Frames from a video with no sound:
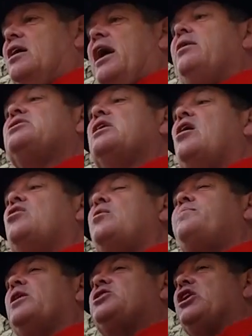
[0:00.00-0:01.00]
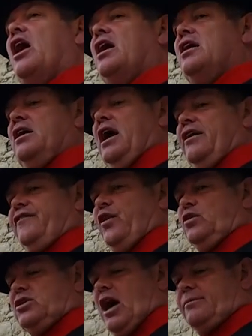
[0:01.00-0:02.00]
He was a local butcher and a
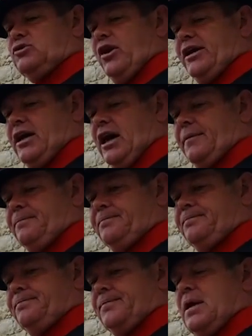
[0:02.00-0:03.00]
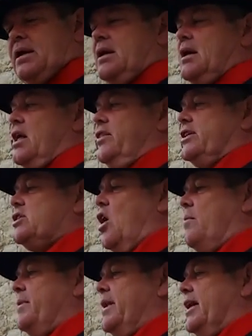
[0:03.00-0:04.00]
full-time drinker. This
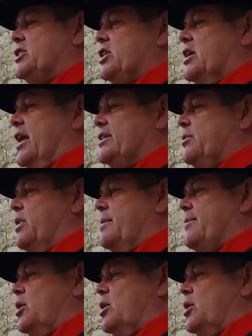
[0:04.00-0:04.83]
combination led to one of the